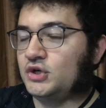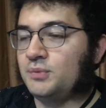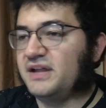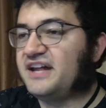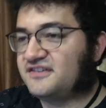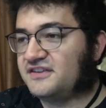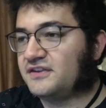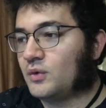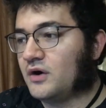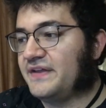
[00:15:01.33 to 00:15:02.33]
places in the
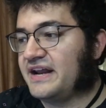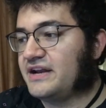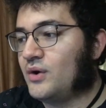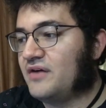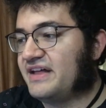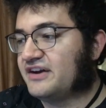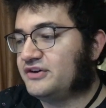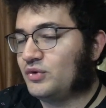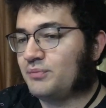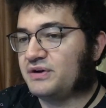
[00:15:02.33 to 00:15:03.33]
world that I know of that are
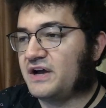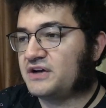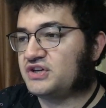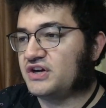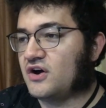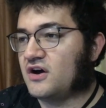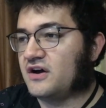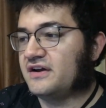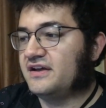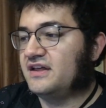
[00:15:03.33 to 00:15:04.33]
doing production art
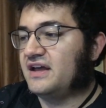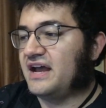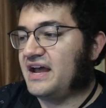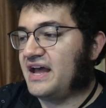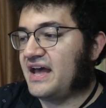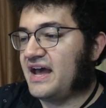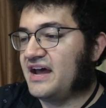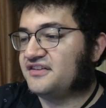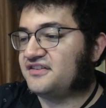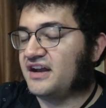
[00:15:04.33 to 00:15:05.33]

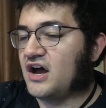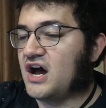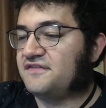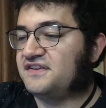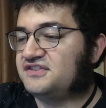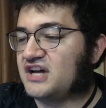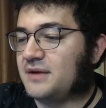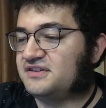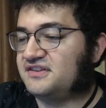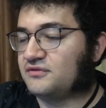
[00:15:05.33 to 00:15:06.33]
as an office job,
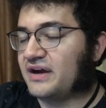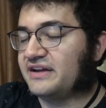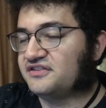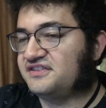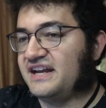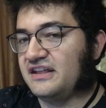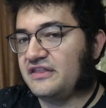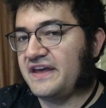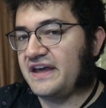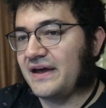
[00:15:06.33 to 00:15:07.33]
just as a regular standing
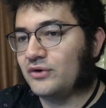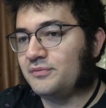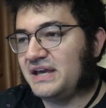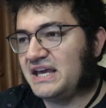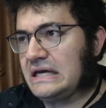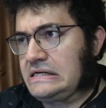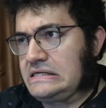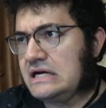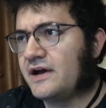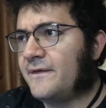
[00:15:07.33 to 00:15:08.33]
thing. That would be
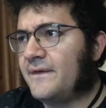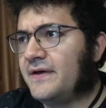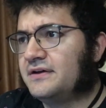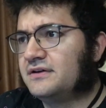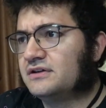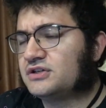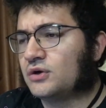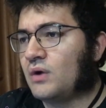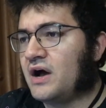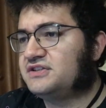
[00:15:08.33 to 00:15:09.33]

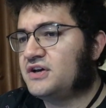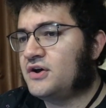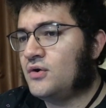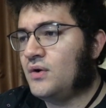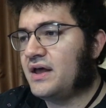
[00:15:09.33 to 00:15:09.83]
Toronto